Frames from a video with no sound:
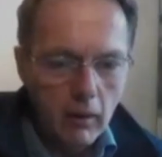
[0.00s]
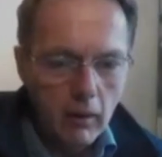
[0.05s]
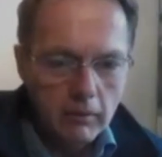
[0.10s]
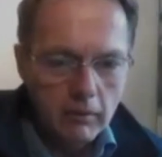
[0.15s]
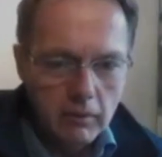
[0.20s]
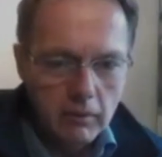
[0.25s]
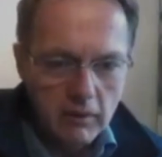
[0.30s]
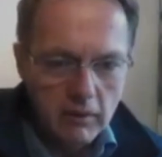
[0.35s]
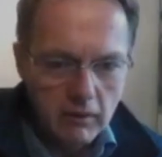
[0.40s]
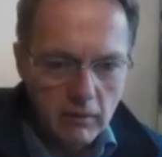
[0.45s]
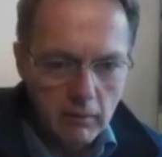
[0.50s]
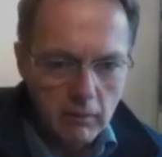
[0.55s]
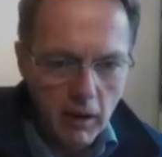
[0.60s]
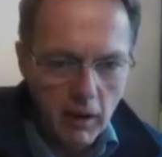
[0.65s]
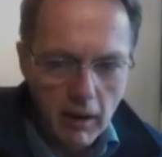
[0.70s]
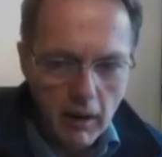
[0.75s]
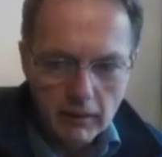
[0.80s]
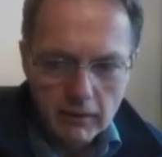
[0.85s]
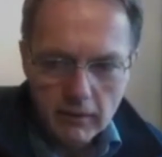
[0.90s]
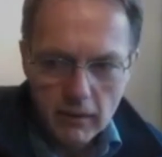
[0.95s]
optimism
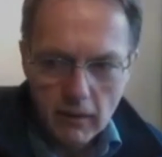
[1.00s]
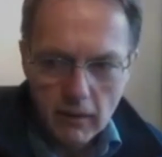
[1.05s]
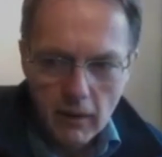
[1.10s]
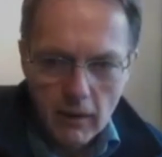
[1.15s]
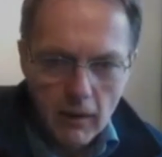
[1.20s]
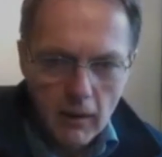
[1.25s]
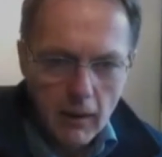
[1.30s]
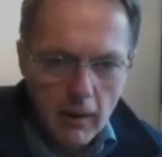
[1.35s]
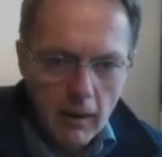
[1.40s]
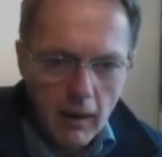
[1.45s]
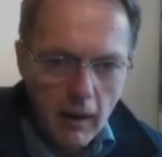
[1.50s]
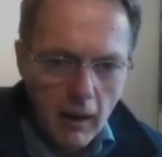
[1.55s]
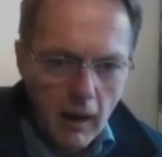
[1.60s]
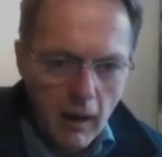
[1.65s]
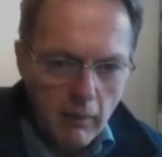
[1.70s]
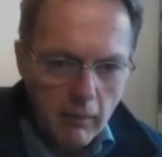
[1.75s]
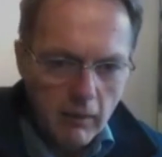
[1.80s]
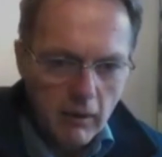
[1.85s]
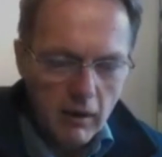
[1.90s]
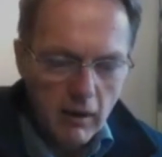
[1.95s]
bias.
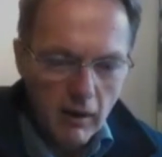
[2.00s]
You